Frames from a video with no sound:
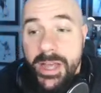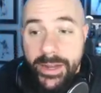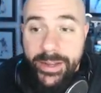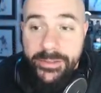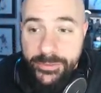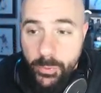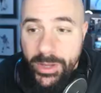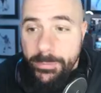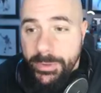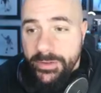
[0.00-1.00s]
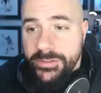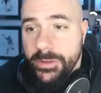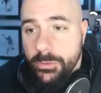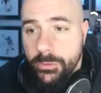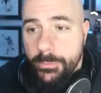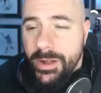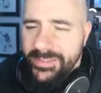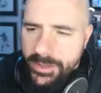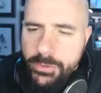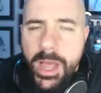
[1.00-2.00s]
against the way he plays nickel Norman. I'll
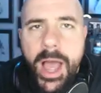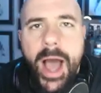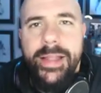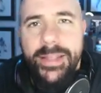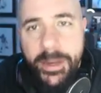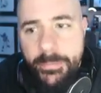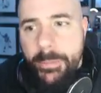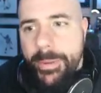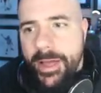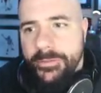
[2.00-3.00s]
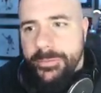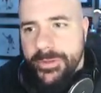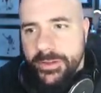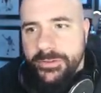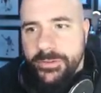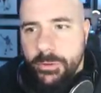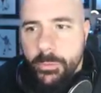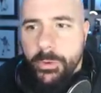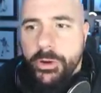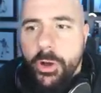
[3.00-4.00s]
tell you, I like my pass protection
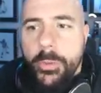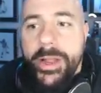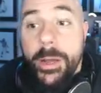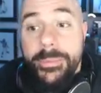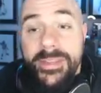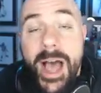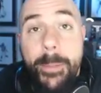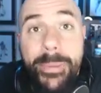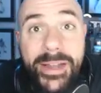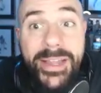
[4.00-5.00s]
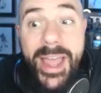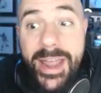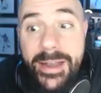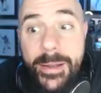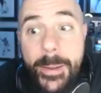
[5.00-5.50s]
knowing we're going up top again.